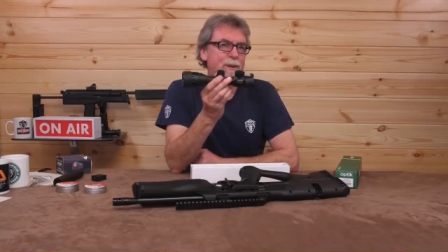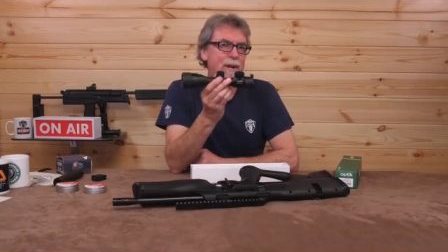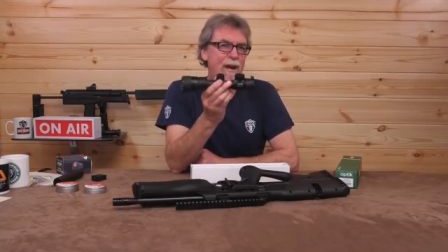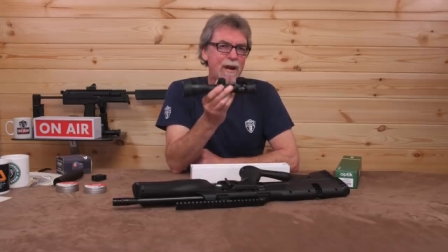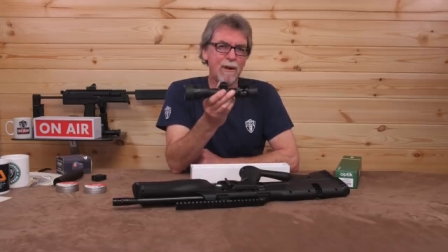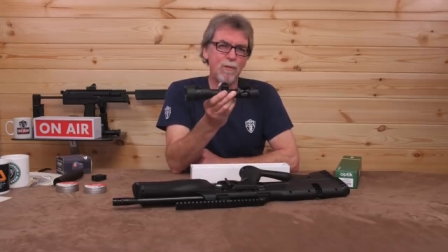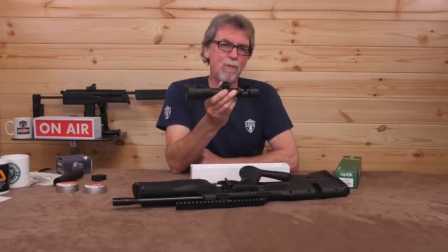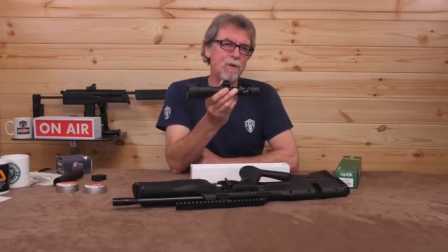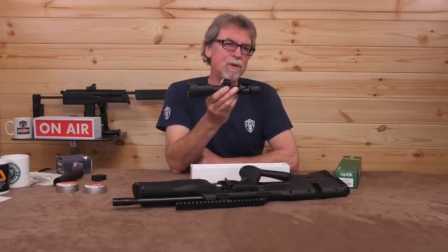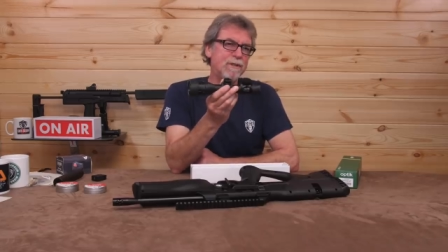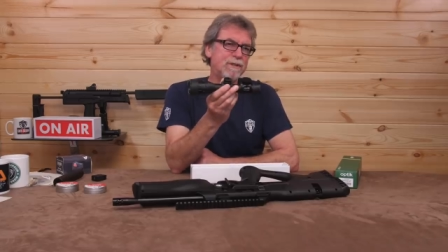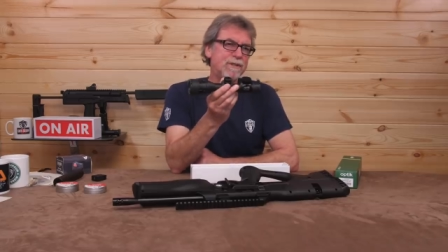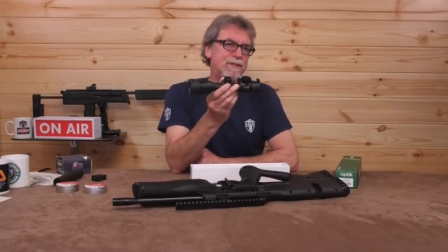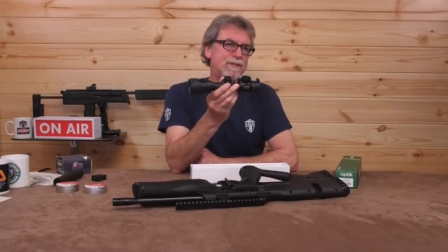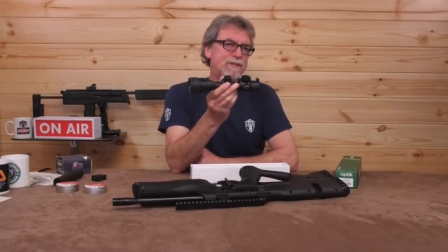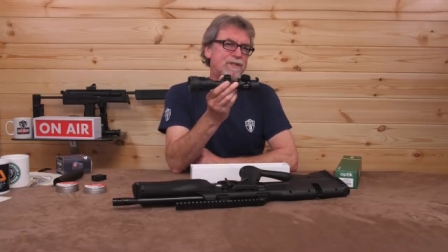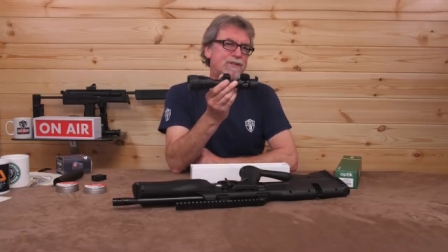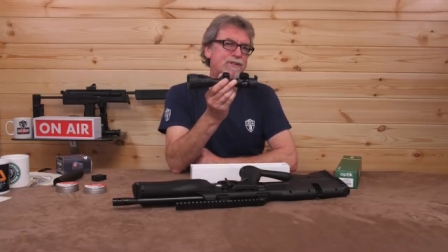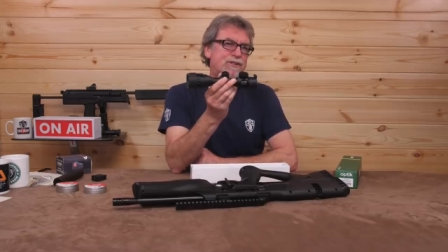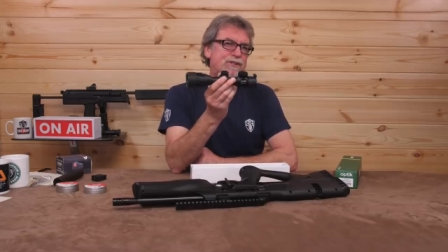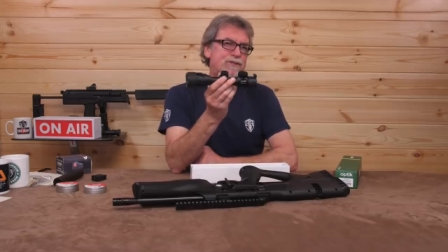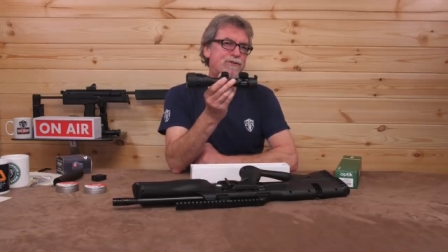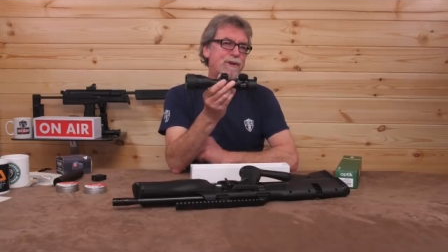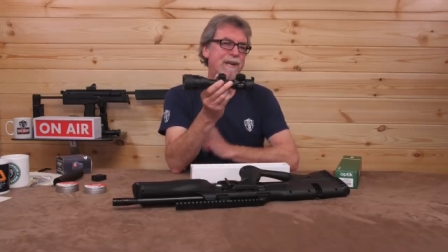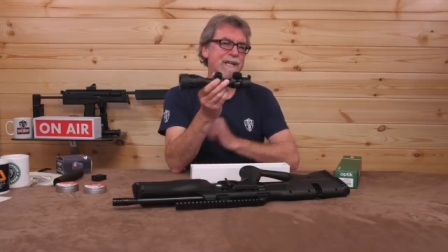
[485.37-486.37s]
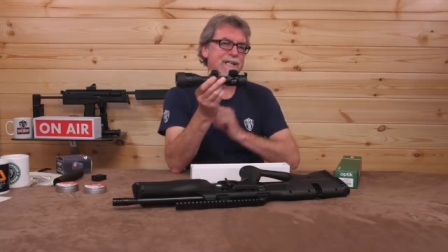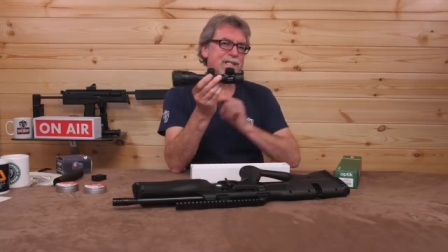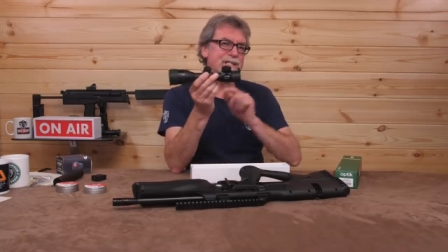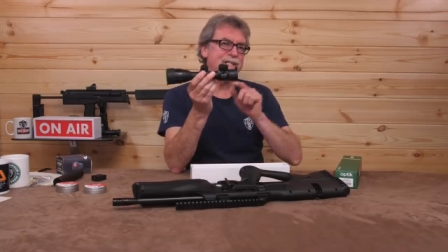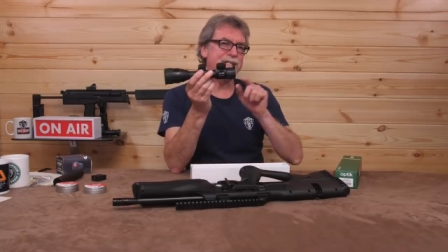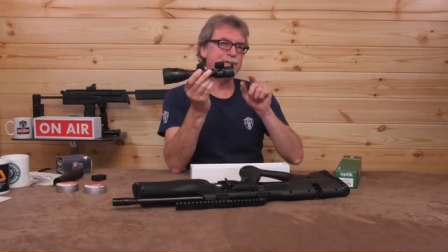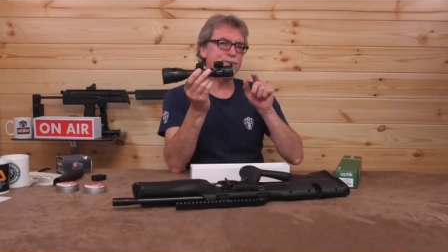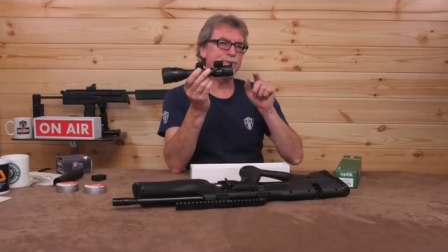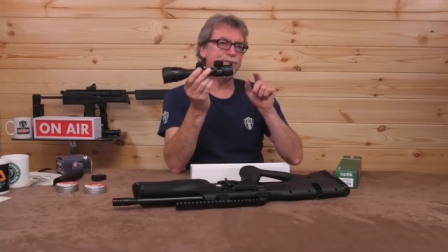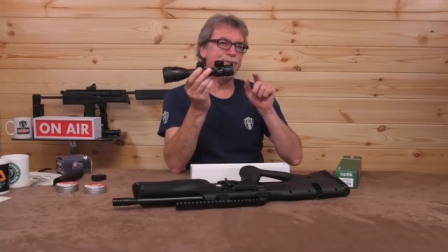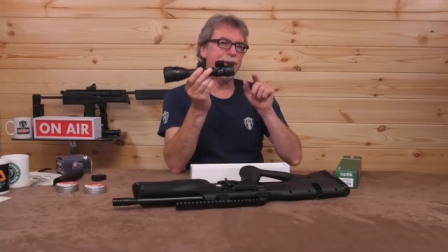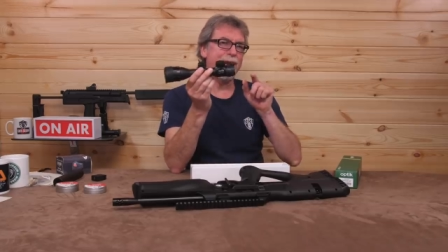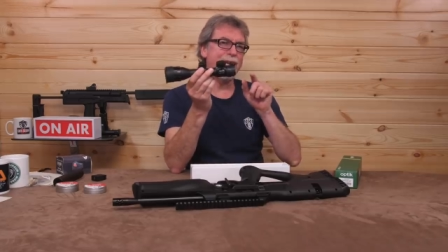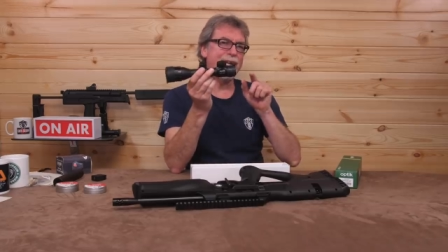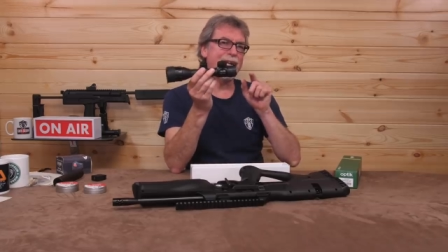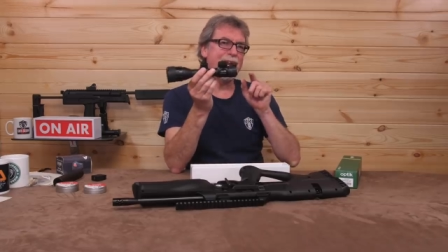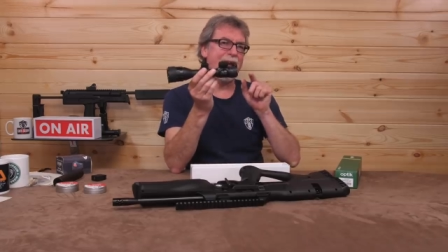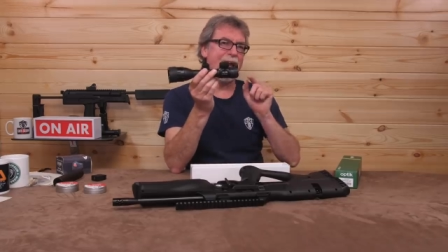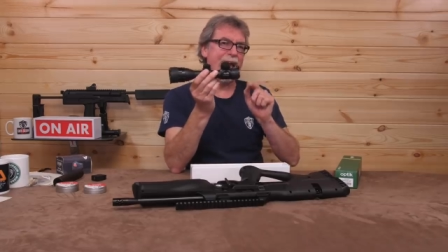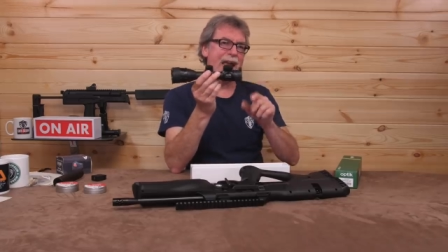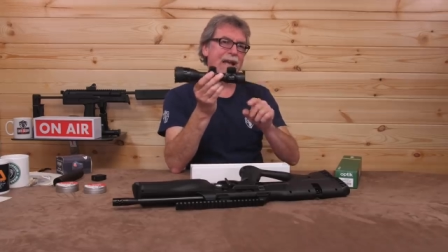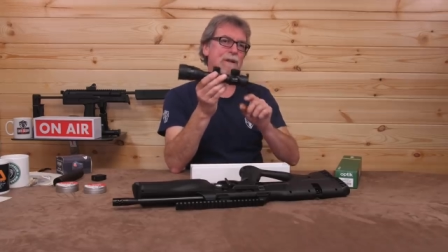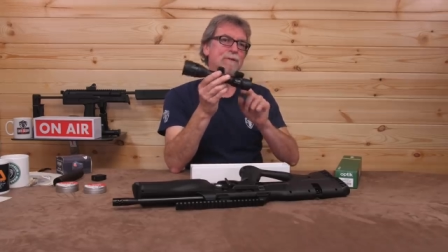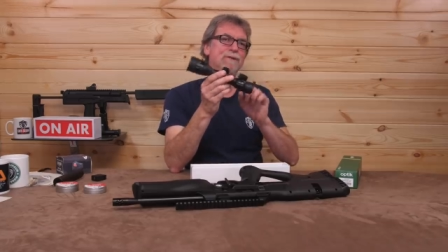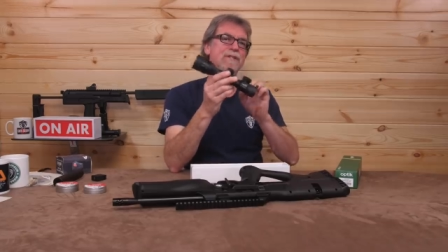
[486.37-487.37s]
I wanted to stretch this Reign
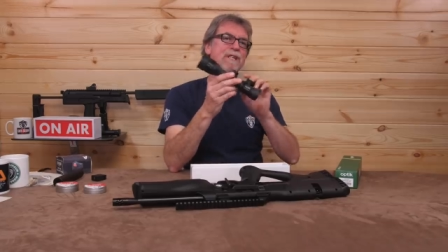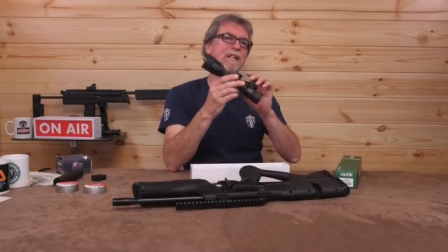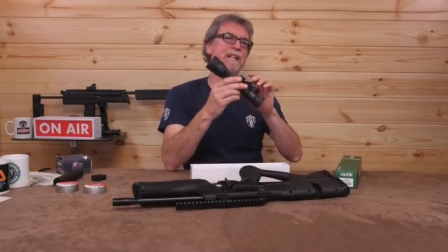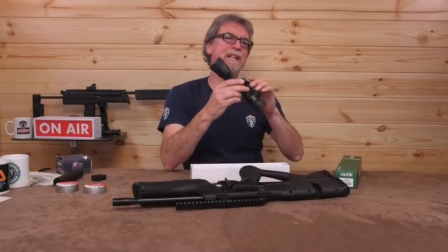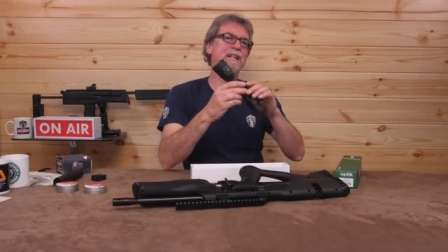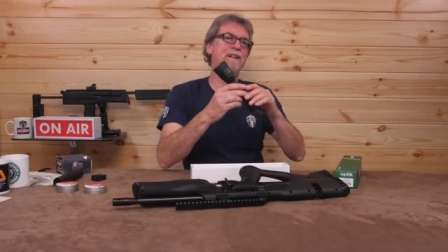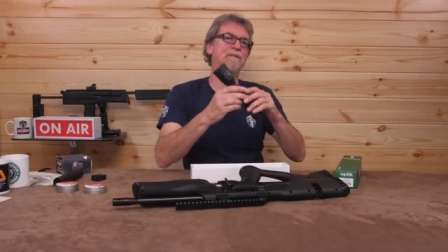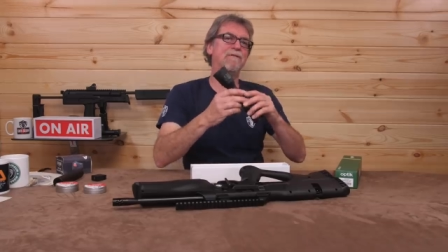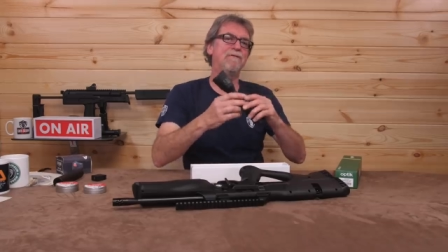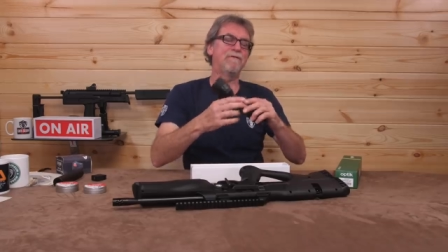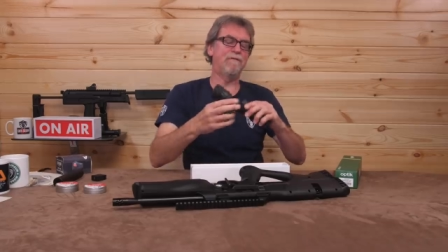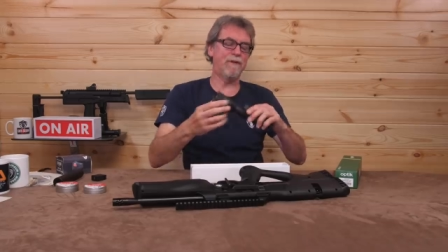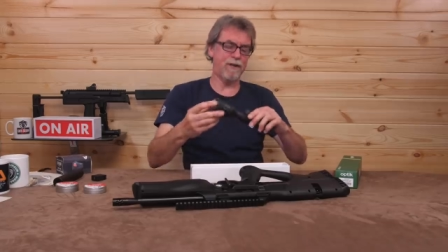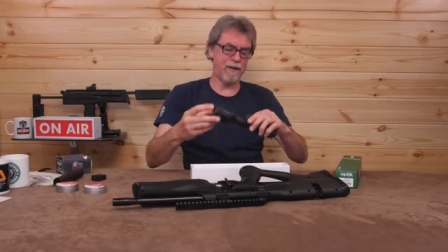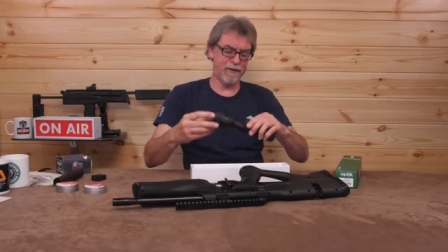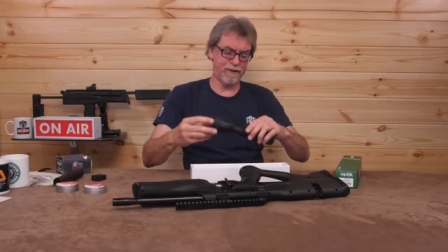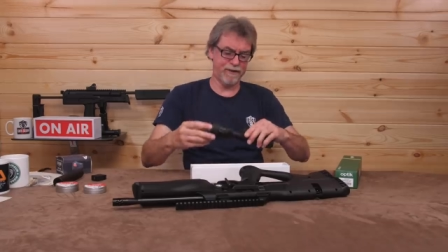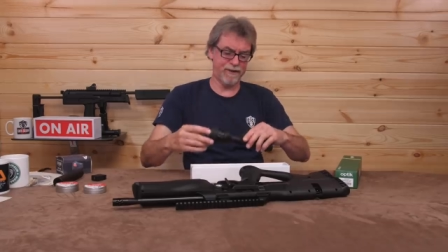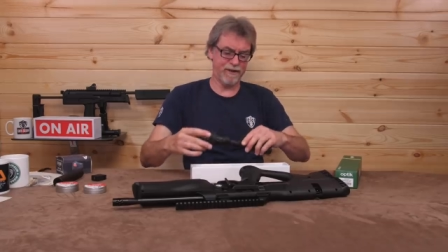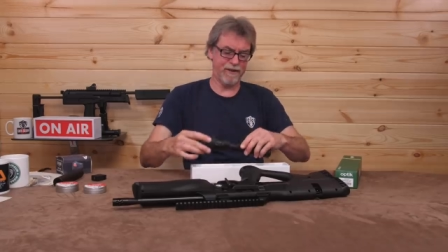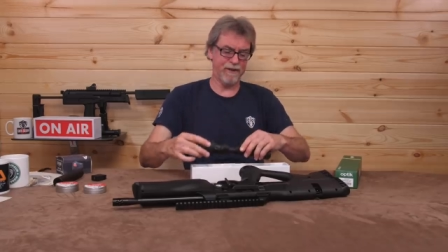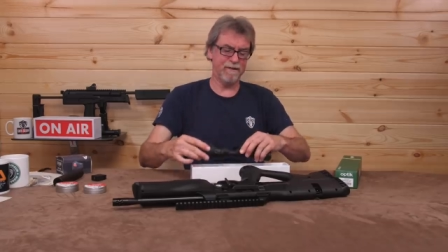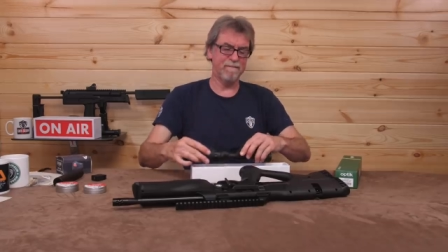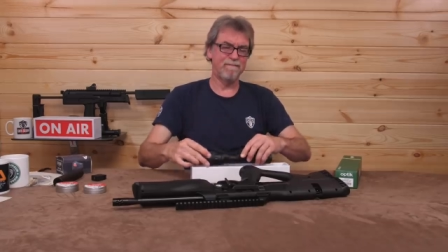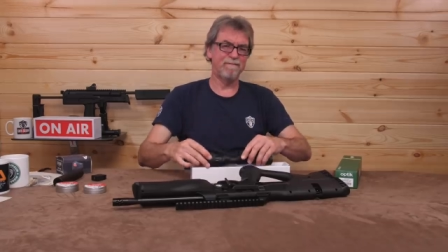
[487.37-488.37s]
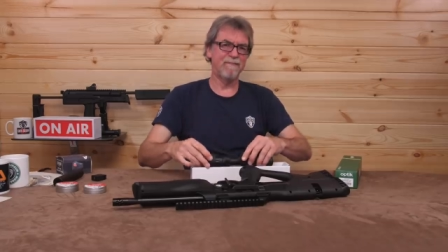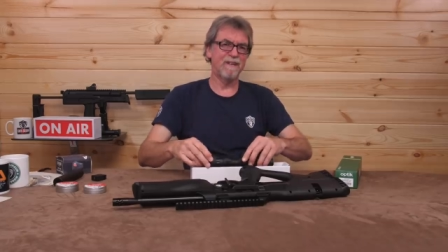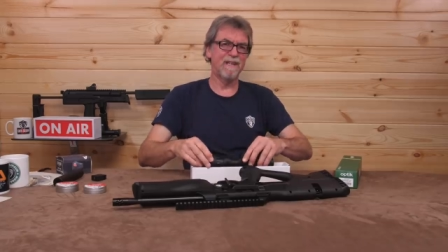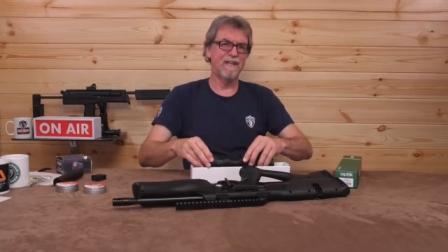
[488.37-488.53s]
out a little further,